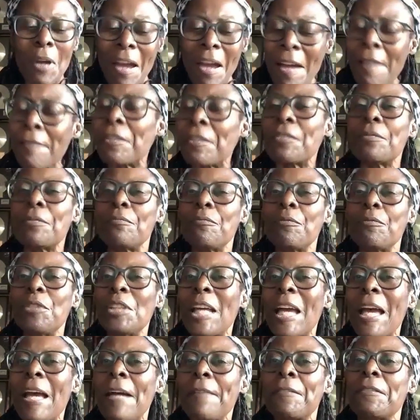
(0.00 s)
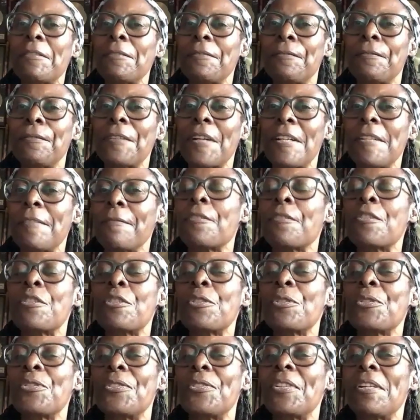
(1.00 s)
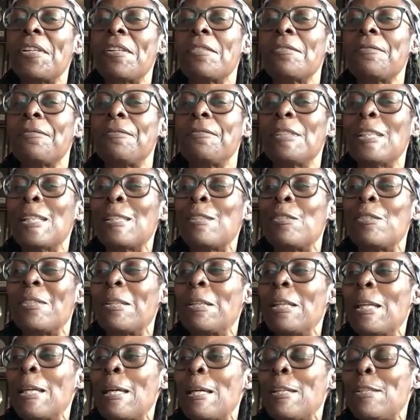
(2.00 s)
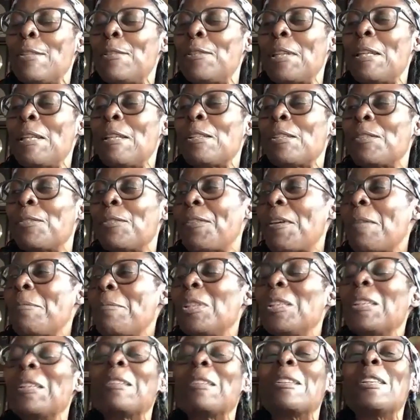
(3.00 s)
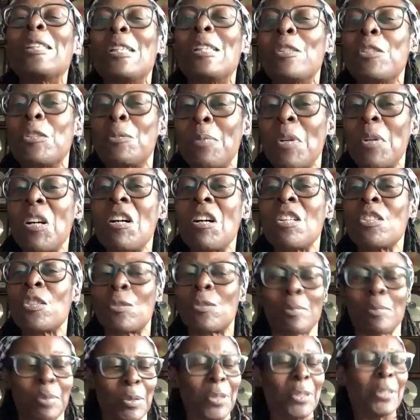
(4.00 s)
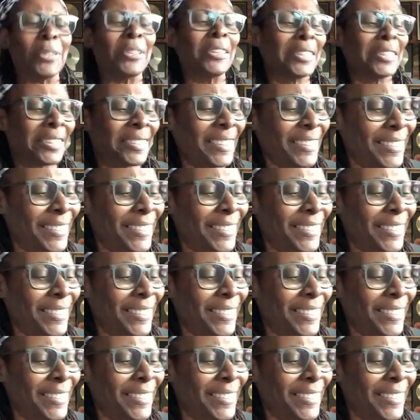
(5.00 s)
So you have to fight for yourself as femininely as possible.